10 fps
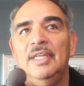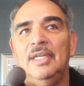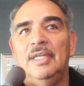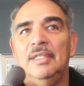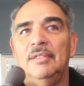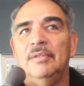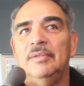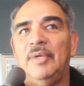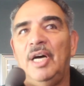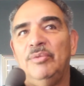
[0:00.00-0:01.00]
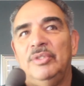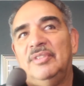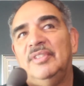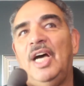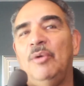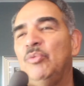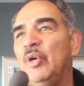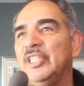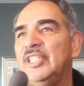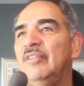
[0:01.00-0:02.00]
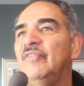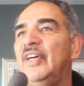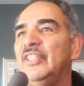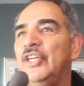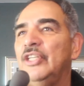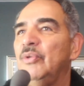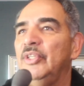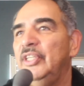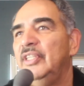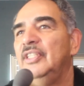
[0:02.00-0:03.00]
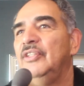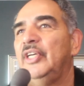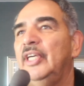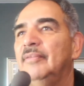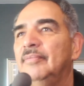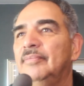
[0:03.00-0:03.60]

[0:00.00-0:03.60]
I would want to see him fight Joshua here in the UK.